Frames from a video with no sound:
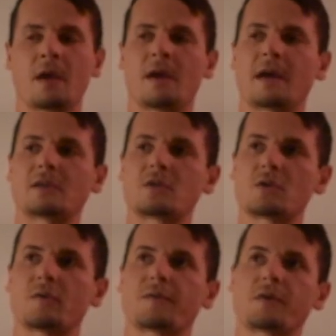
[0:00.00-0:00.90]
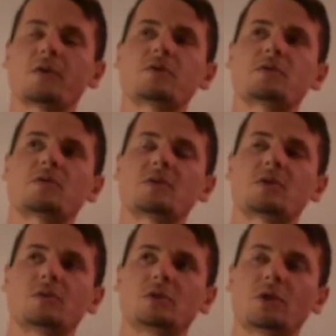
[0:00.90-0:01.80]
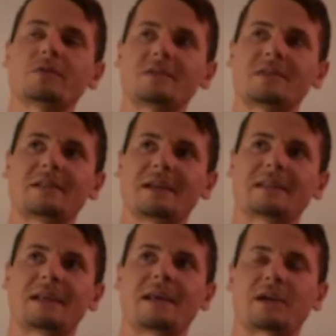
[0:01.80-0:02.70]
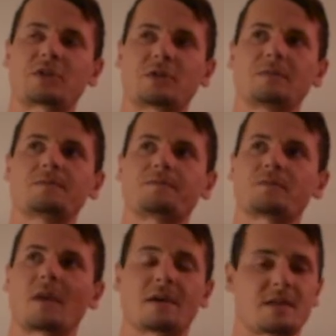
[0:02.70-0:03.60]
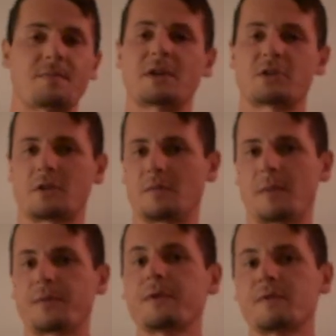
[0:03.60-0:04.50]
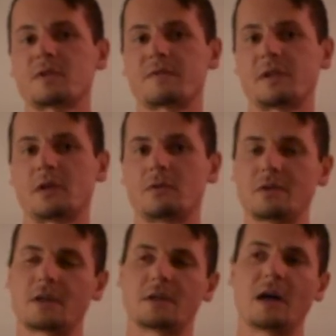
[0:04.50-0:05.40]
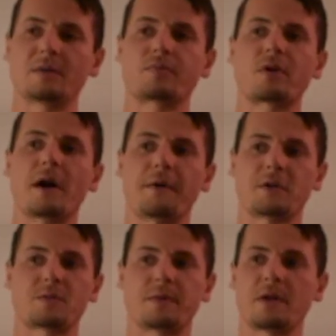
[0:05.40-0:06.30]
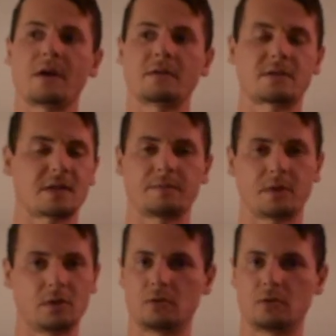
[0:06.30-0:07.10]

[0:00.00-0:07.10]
And so for those students who don't see that connection, as I mentioned in my previous video, you cannot progress beyond something you